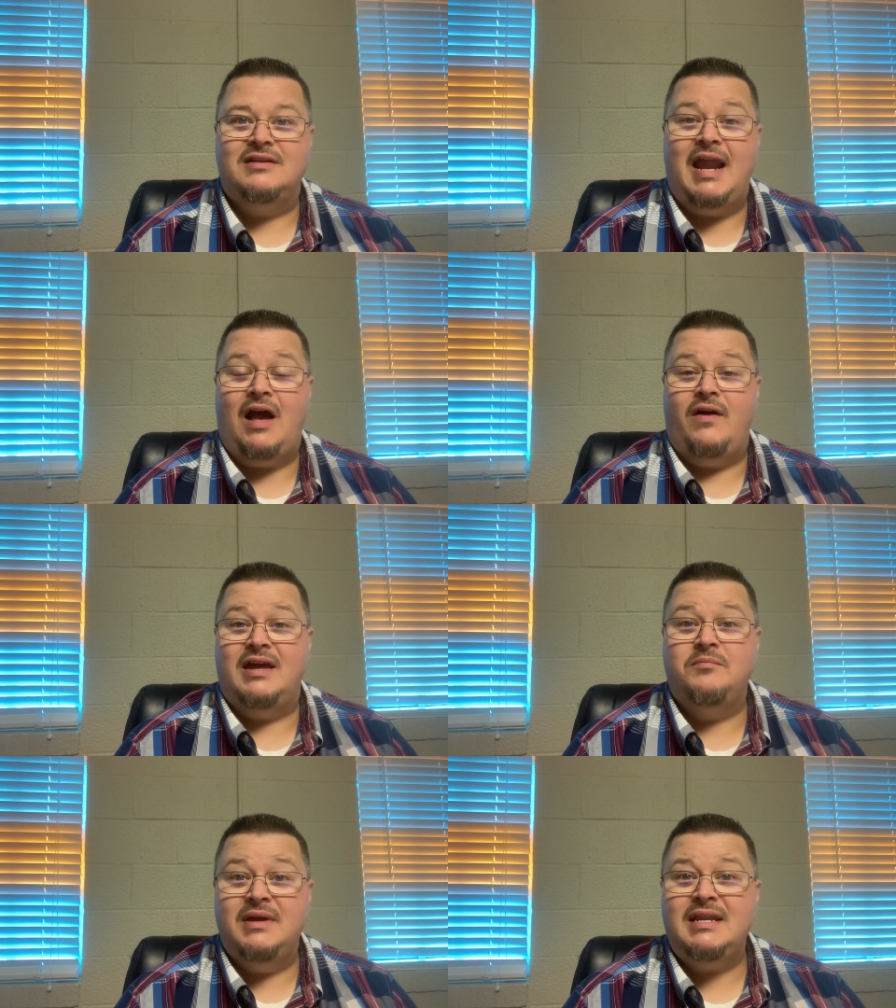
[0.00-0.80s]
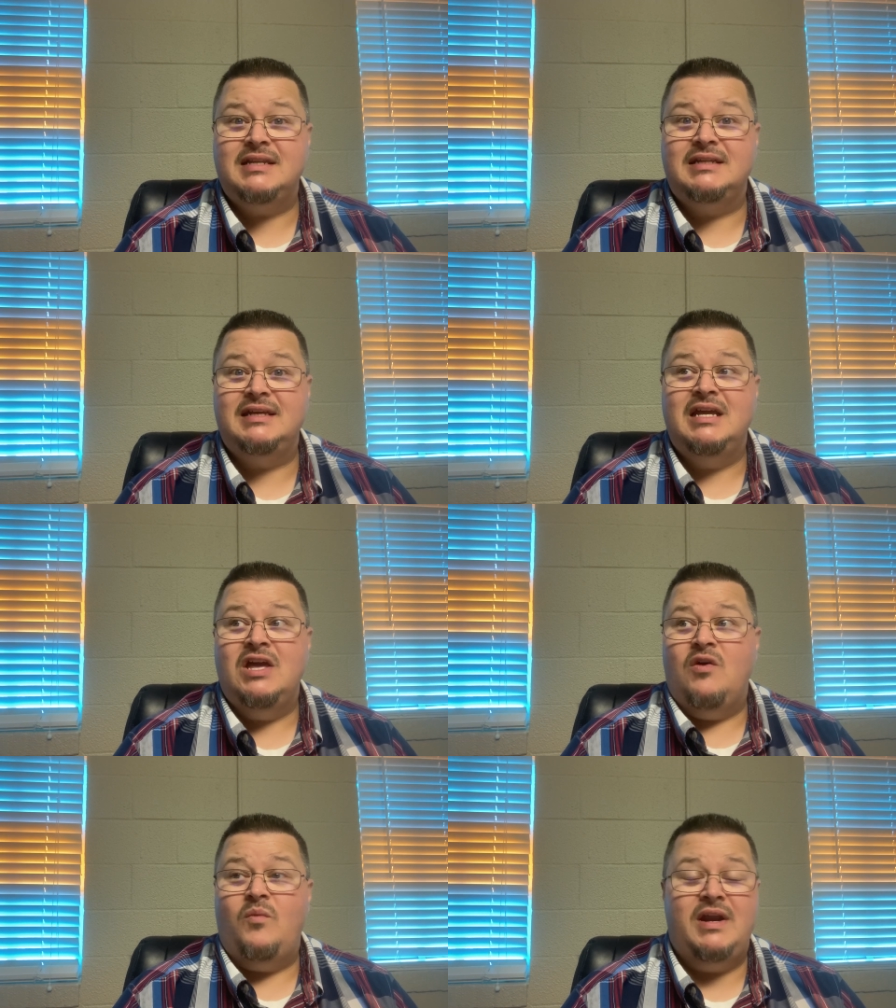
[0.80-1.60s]
Now, admittedly,
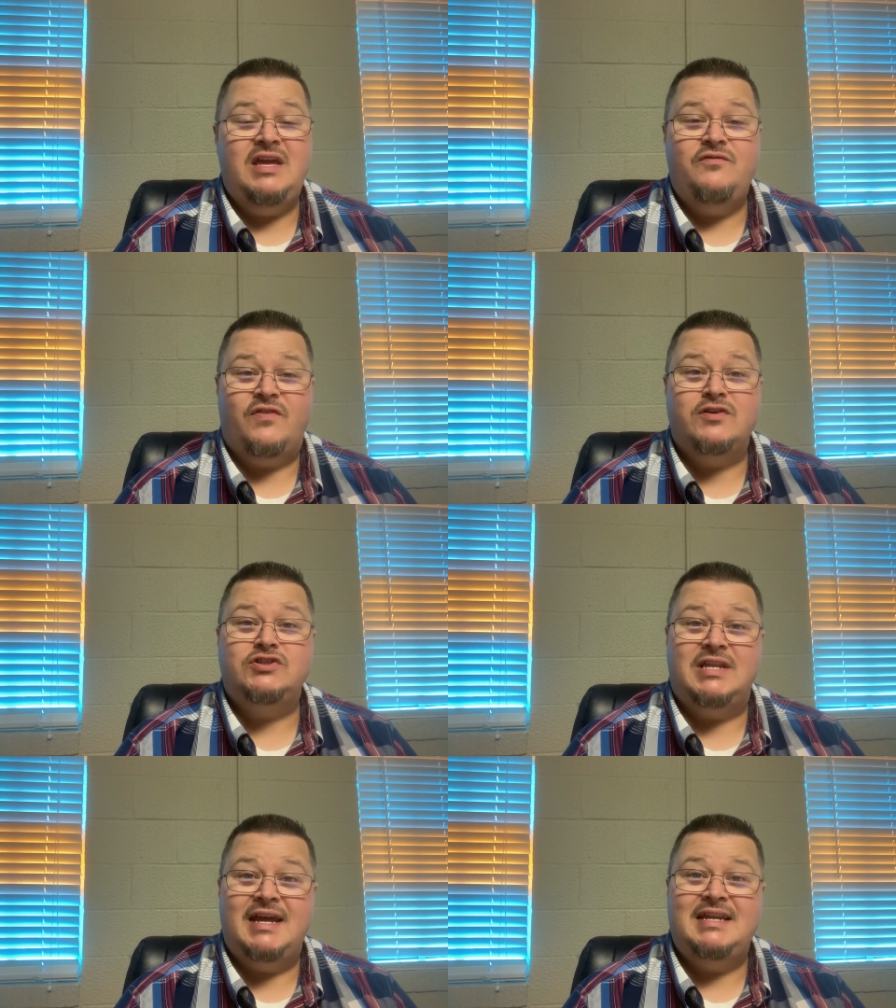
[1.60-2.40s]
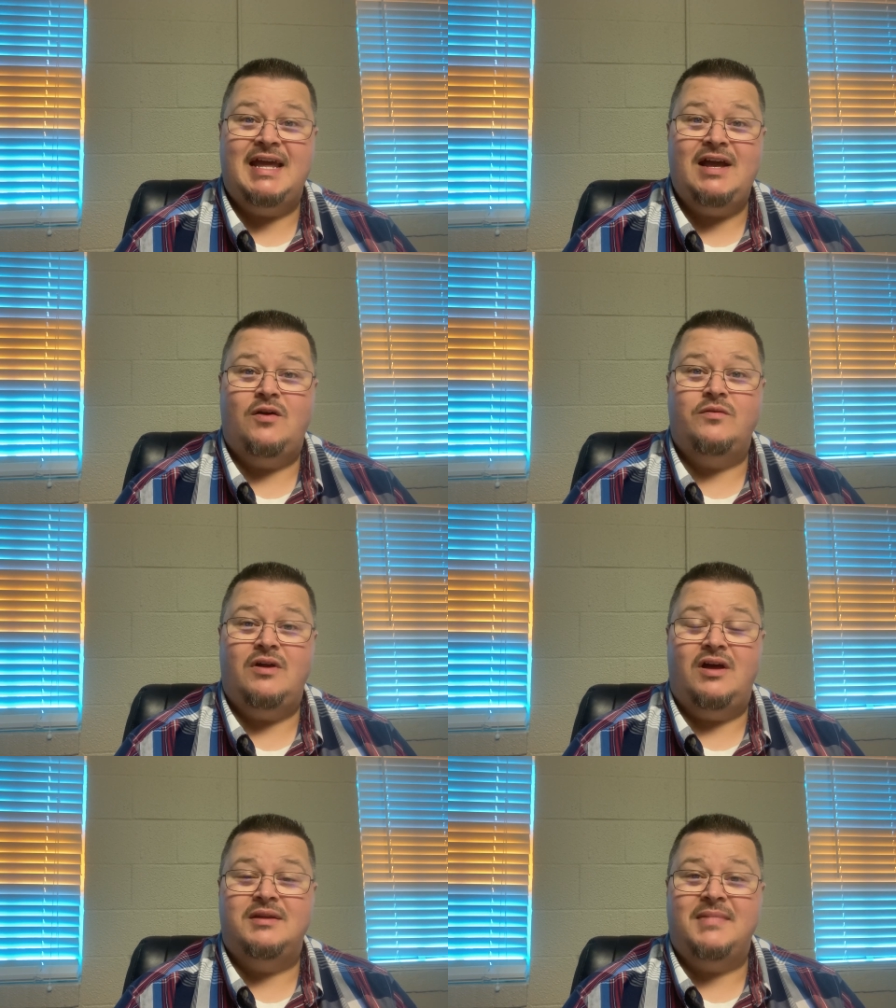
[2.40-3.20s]
when he first lay down
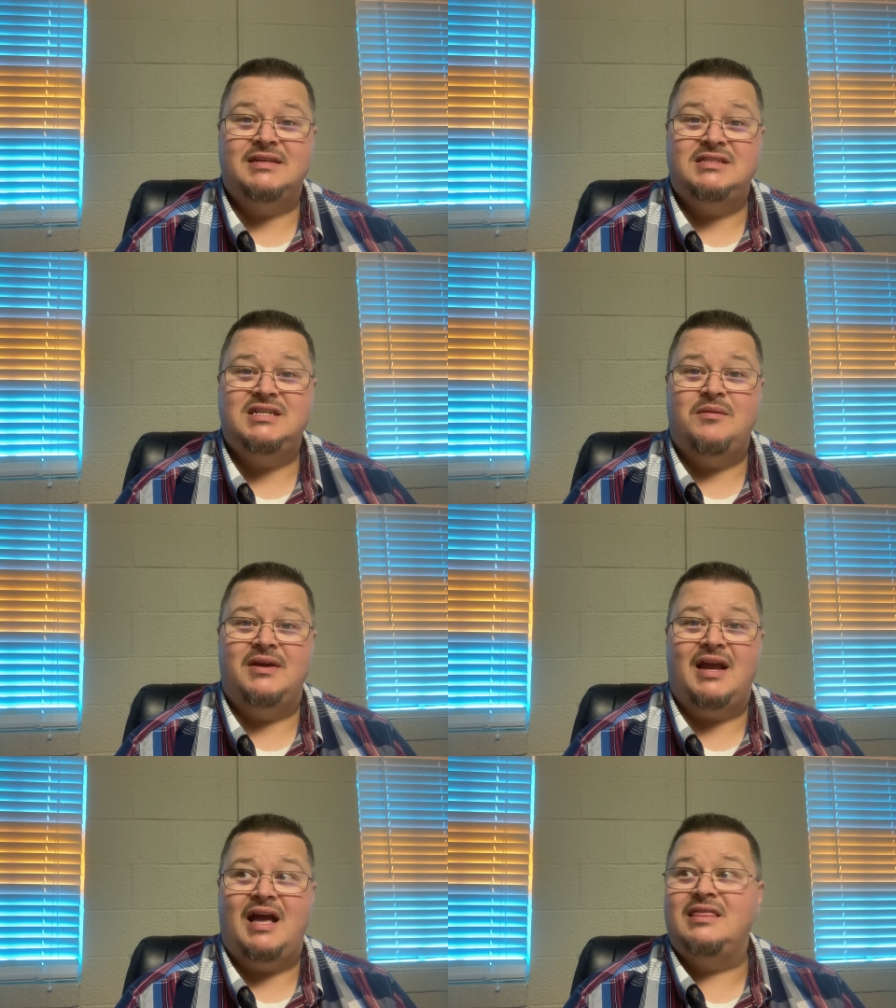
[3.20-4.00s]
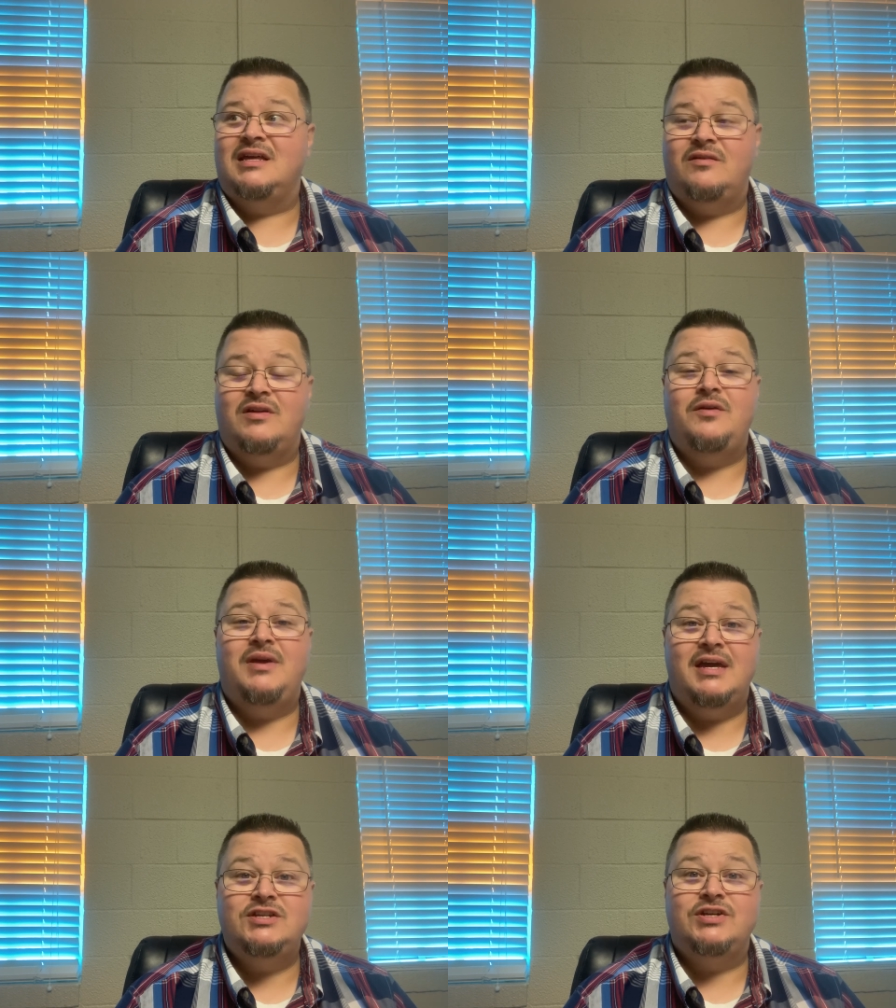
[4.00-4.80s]
on my stomach, I thought,
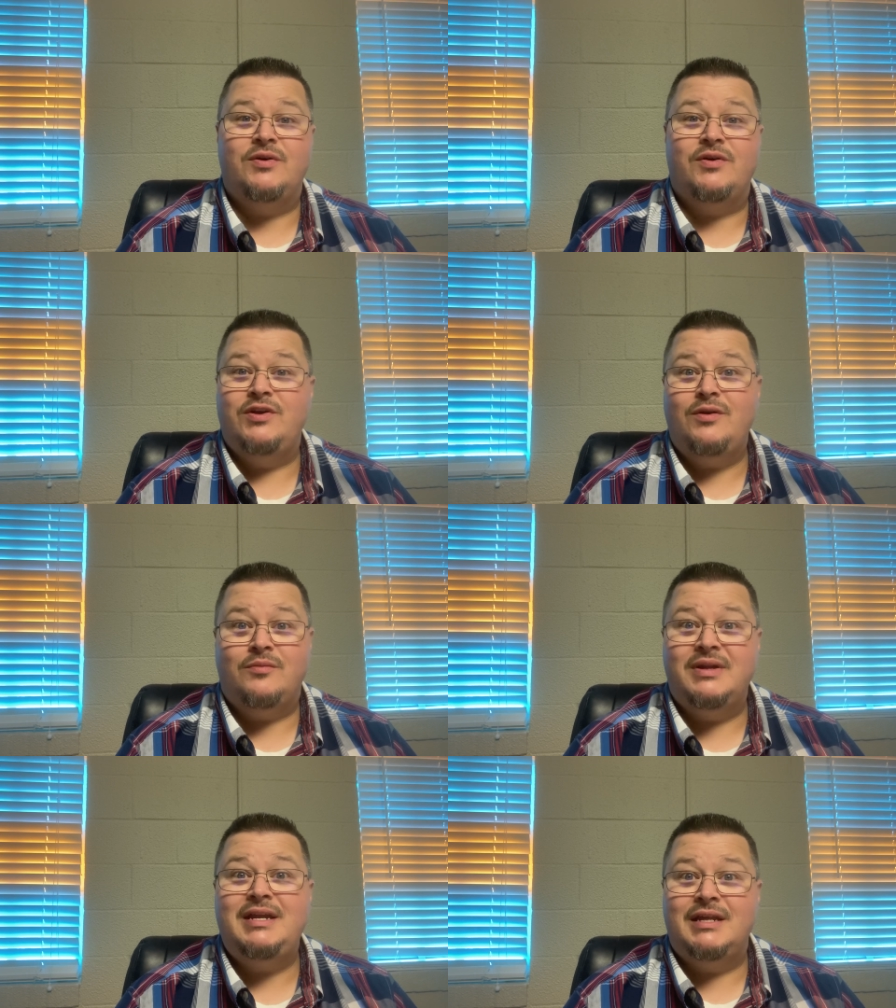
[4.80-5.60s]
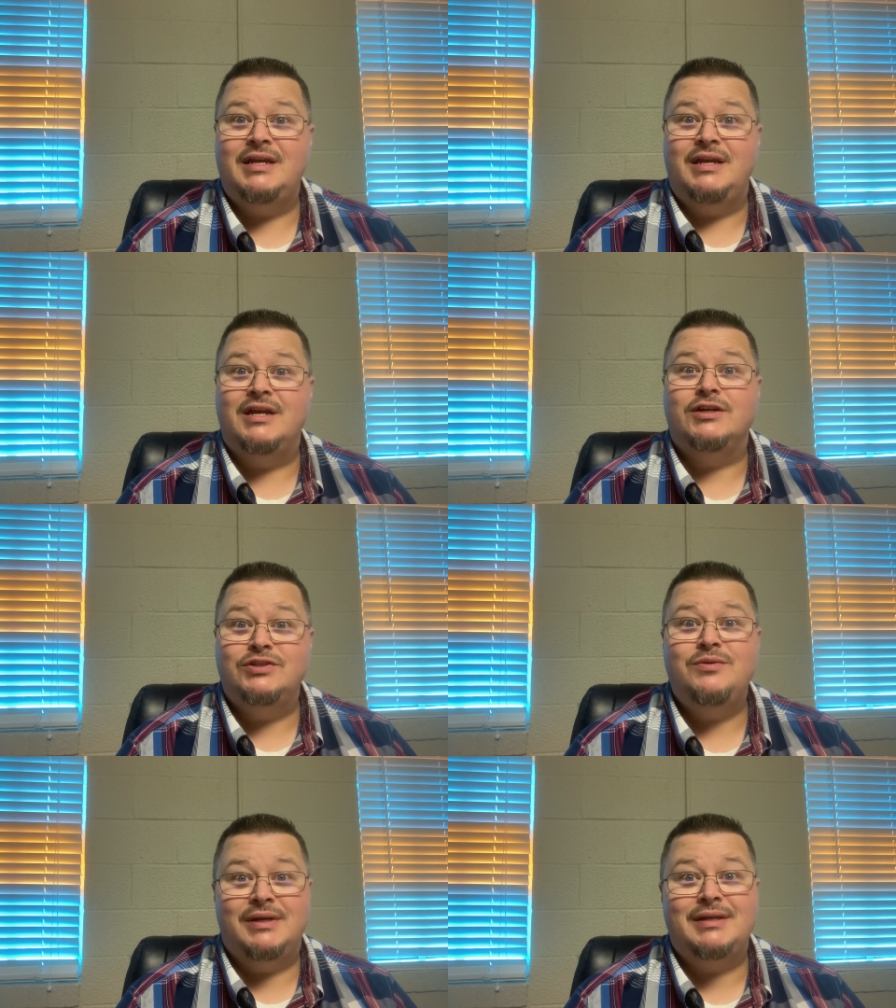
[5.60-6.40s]
okay, Joker, you don't need to eat because
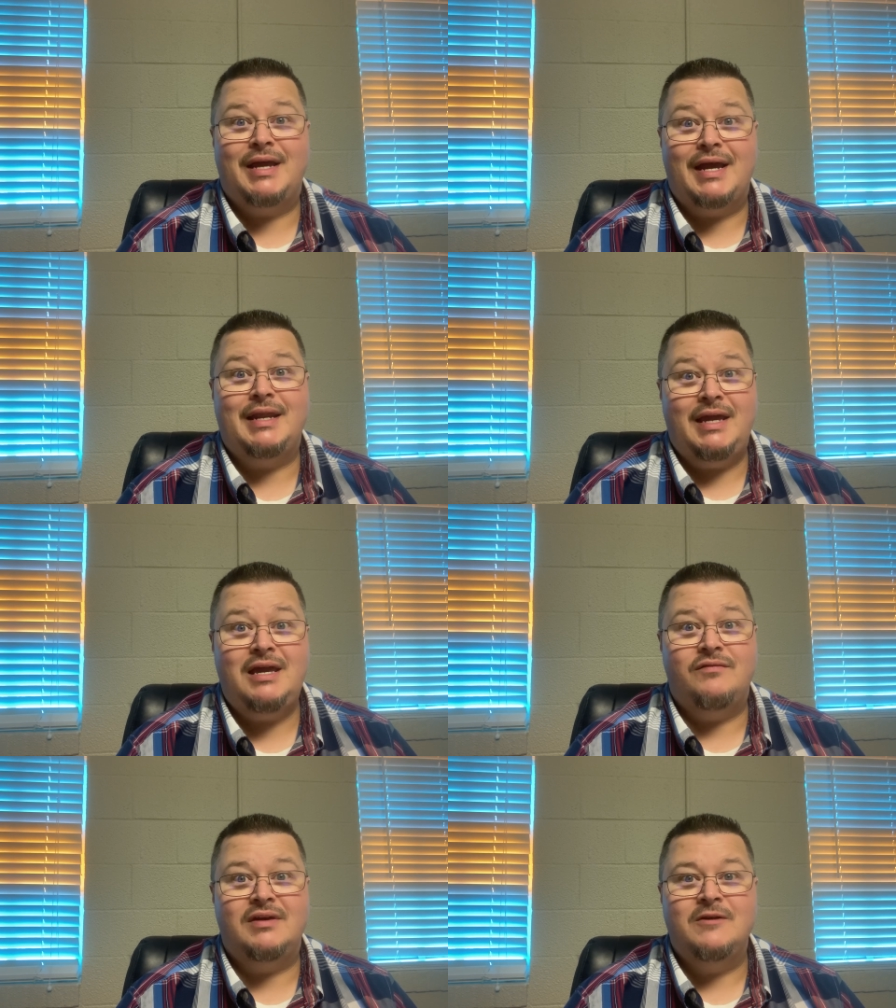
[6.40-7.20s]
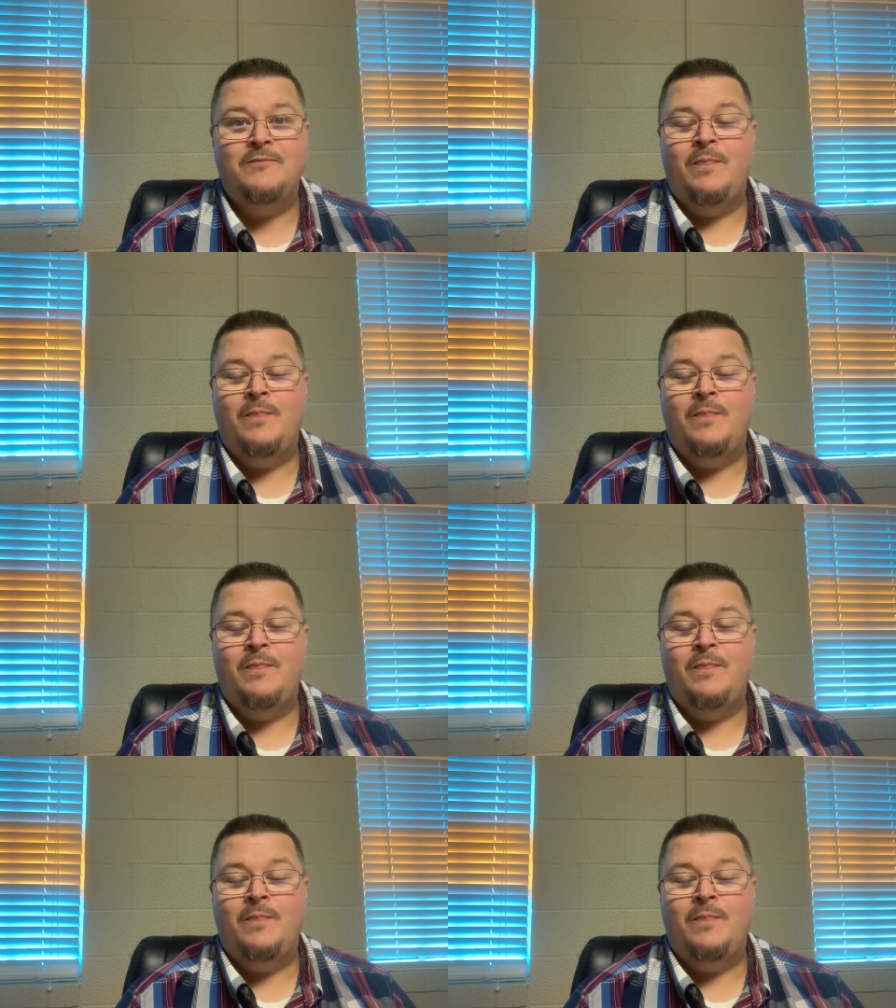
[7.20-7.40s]
you're getting kind of heavy.